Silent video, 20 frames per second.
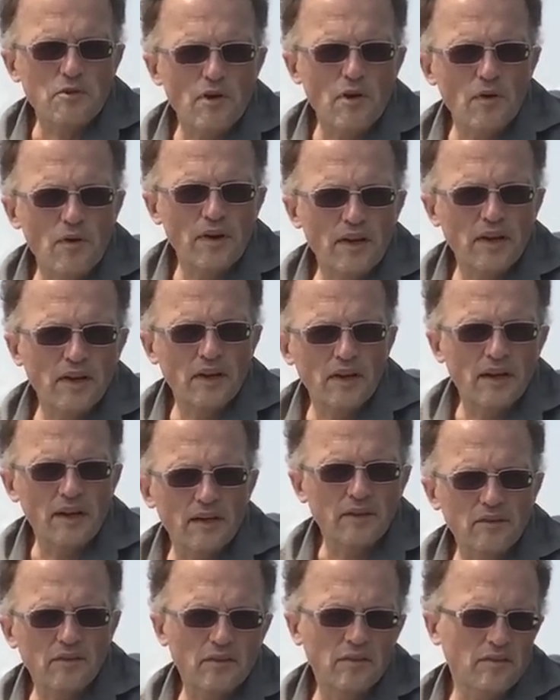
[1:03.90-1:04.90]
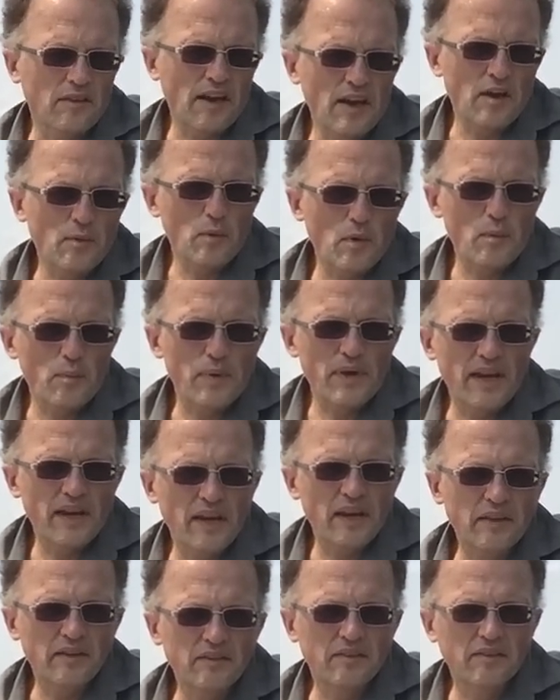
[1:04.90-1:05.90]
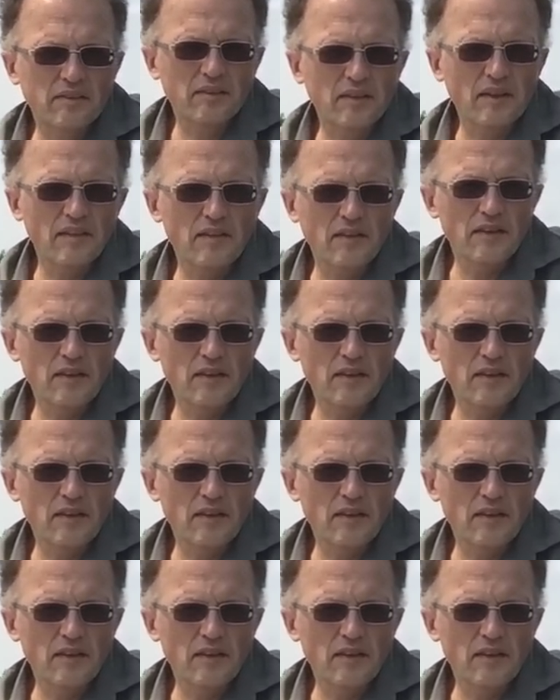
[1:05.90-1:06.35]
growing at a sustainable pace,